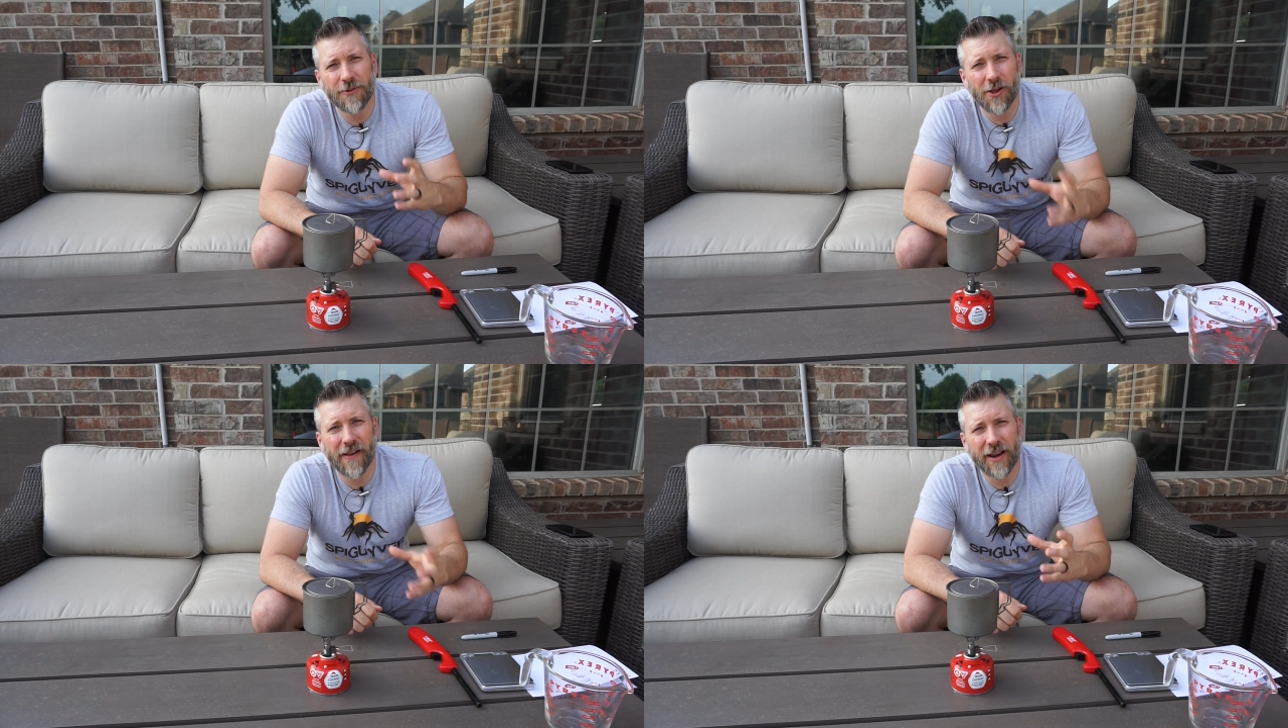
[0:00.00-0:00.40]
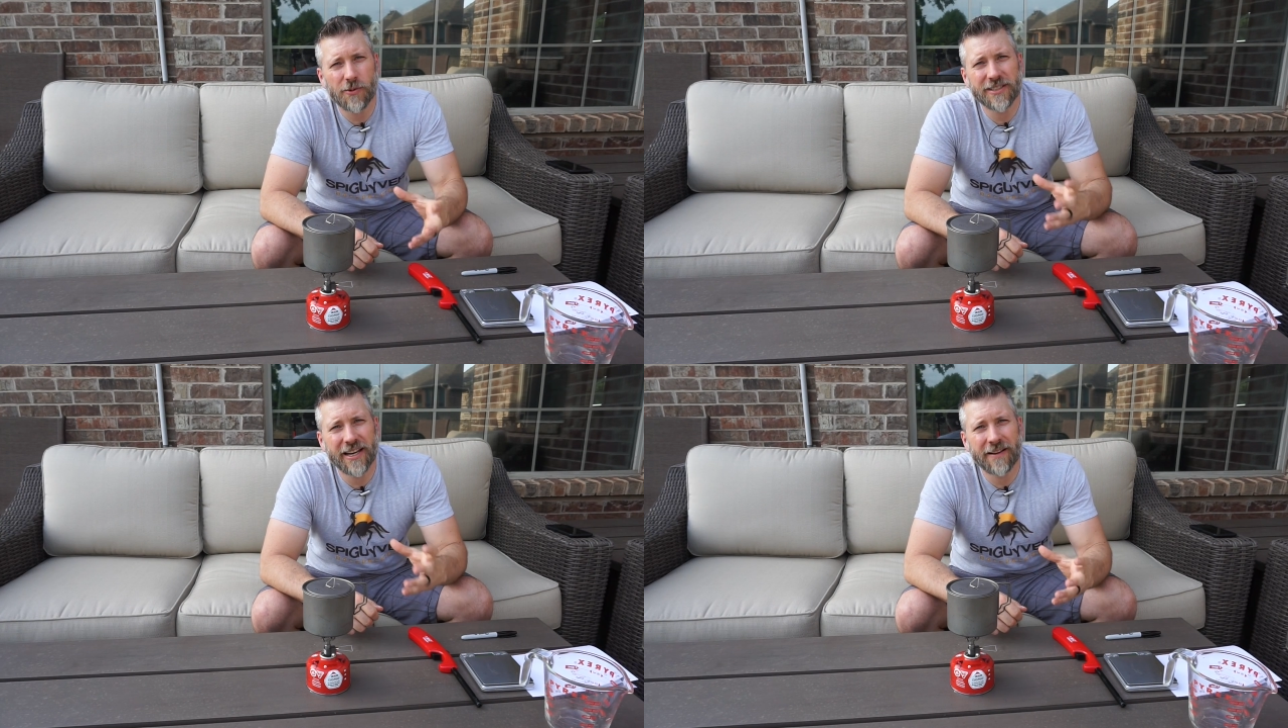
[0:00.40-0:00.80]
felt like it
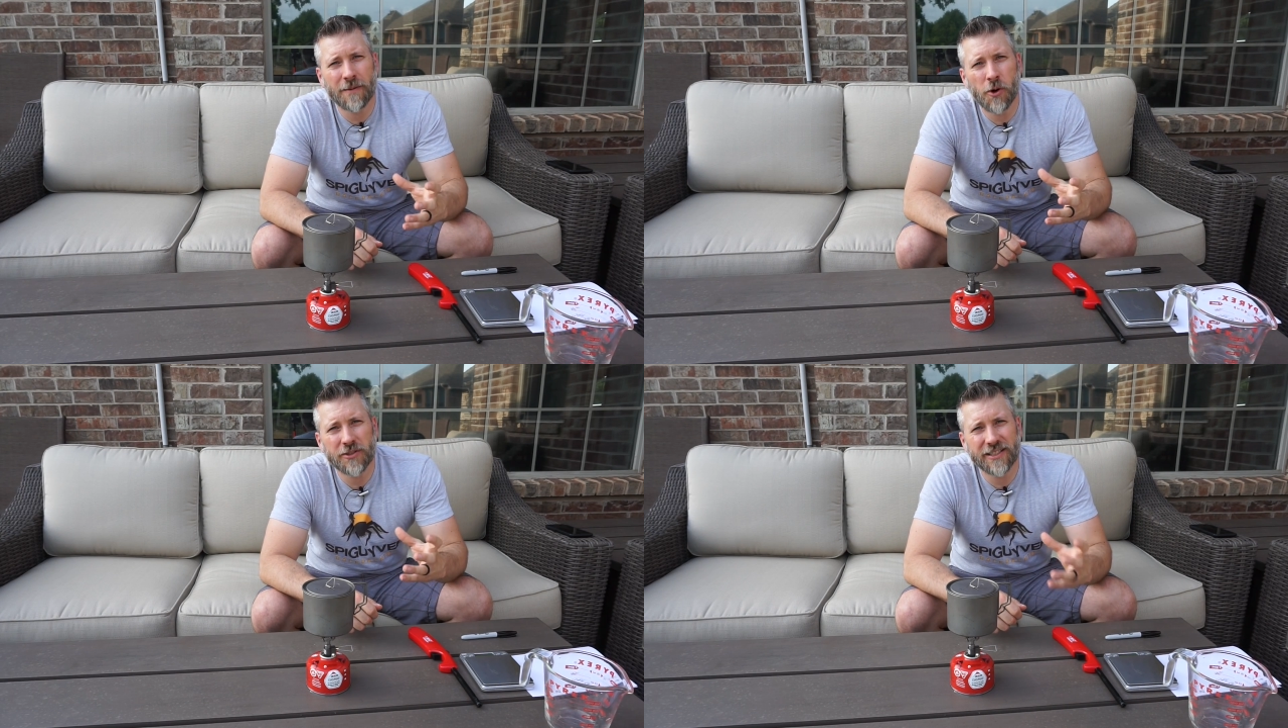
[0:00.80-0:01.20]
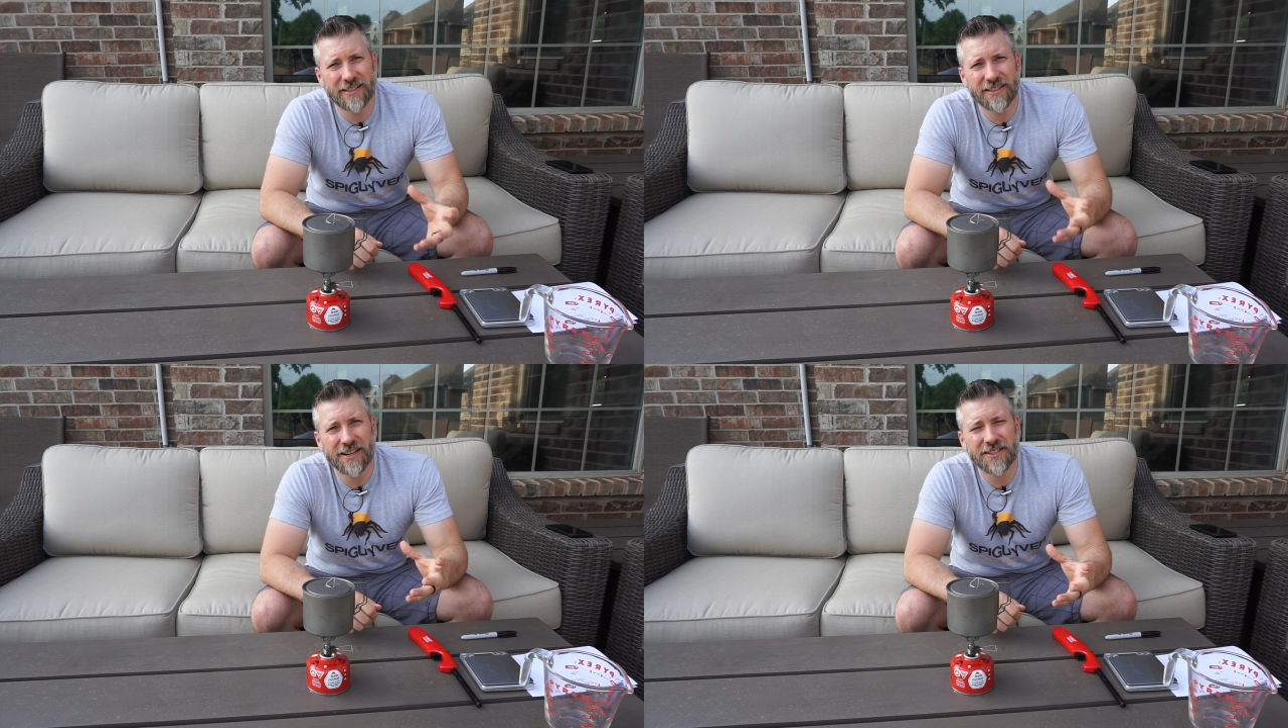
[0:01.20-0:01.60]
was getting the most
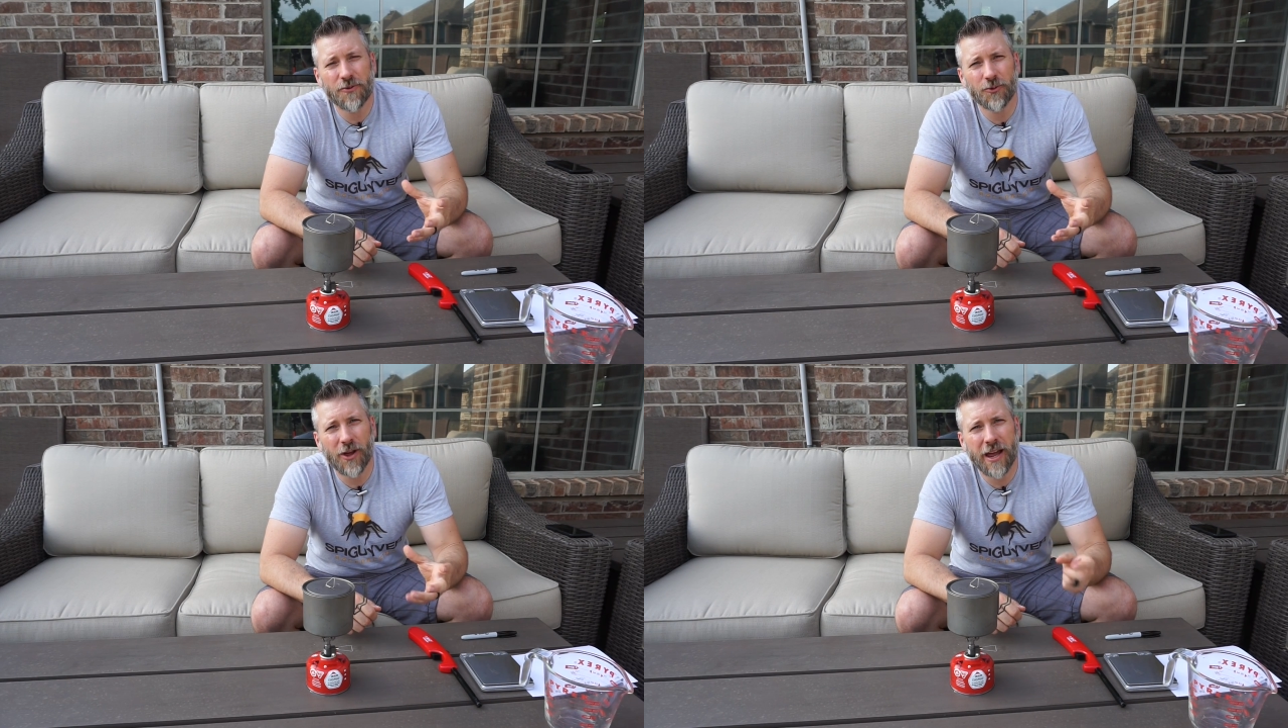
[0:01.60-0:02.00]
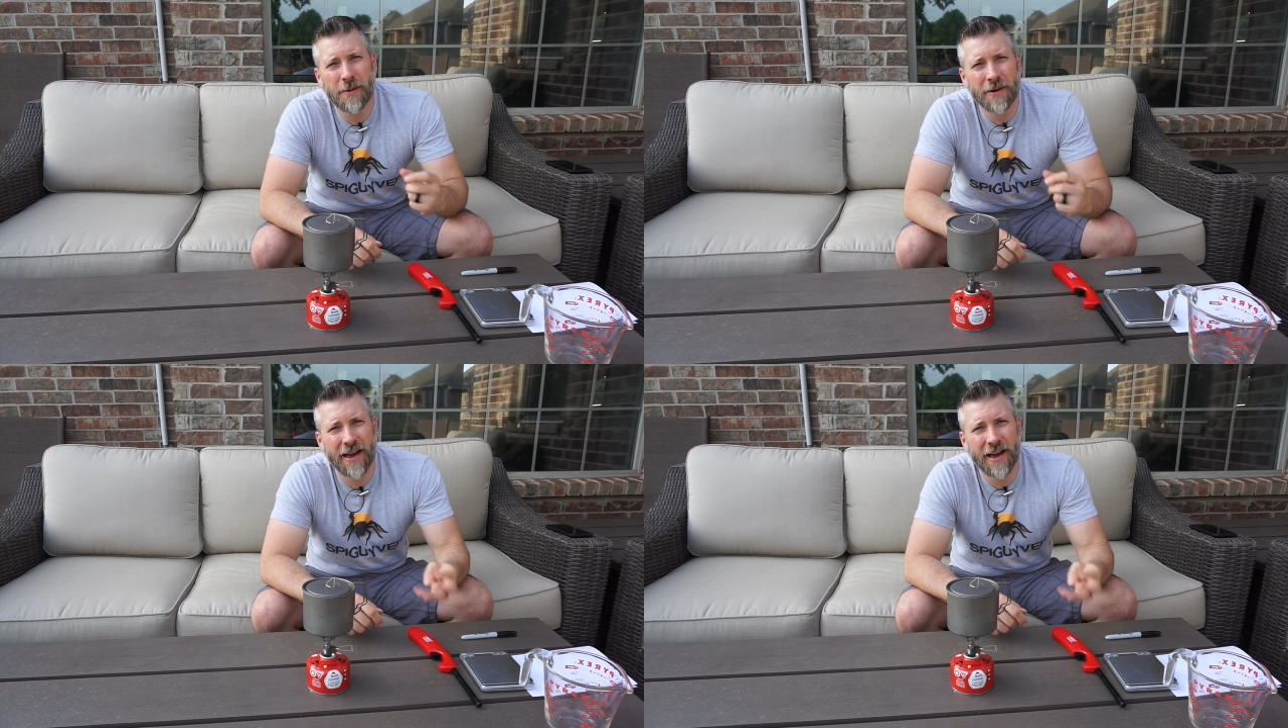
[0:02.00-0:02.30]
consistent flame